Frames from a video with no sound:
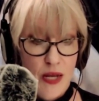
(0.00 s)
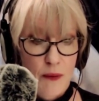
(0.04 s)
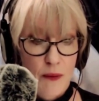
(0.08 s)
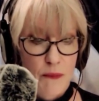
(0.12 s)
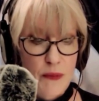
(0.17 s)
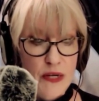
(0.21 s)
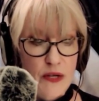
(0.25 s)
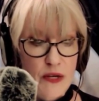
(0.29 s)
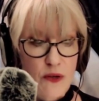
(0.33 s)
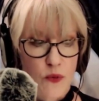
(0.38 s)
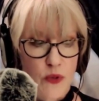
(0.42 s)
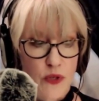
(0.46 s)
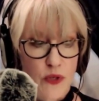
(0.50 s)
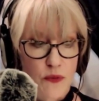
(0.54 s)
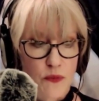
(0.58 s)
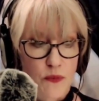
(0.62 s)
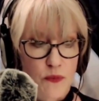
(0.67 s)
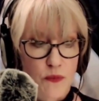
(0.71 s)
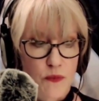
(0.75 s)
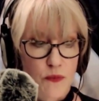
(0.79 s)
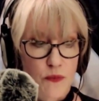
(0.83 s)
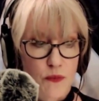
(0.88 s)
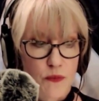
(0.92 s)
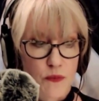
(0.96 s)
But it would
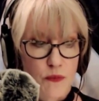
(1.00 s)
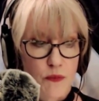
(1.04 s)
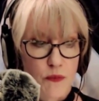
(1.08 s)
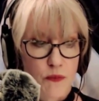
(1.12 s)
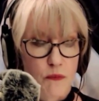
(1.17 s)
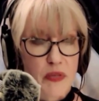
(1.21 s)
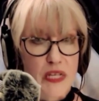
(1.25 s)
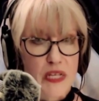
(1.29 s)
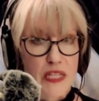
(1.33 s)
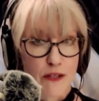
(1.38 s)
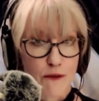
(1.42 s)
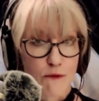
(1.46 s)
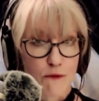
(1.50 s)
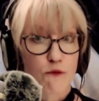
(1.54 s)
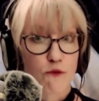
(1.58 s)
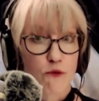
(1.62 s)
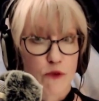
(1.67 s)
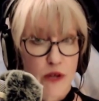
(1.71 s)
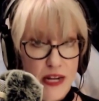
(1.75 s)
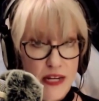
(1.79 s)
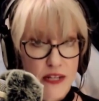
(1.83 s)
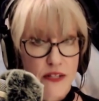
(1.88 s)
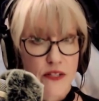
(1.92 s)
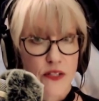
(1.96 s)
mean that
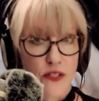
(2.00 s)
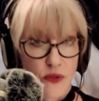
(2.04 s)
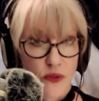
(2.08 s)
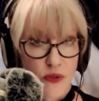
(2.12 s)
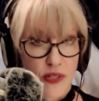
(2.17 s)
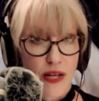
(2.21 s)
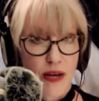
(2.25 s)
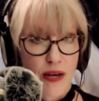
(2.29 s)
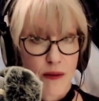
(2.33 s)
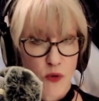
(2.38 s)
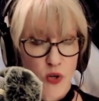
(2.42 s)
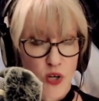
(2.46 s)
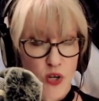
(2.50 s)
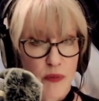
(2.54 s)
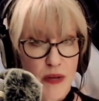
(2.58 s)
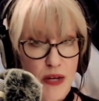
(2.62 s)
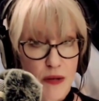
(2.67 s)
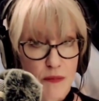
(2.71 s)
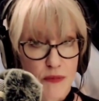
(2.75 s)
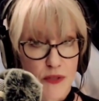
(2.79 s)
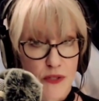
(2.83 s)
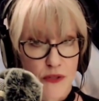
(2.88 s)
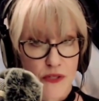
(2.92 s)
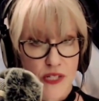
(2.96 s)
Frank knew a lot more
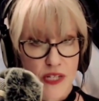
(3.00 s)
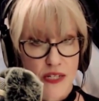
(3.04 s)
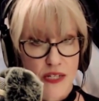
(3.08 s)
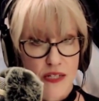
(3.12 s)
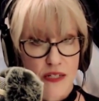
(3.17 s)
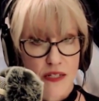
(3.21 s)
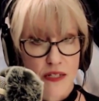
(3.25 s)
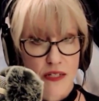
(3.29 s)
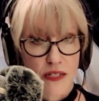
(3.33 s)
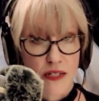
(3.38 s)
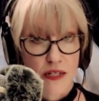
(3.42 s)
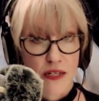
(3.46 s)
about music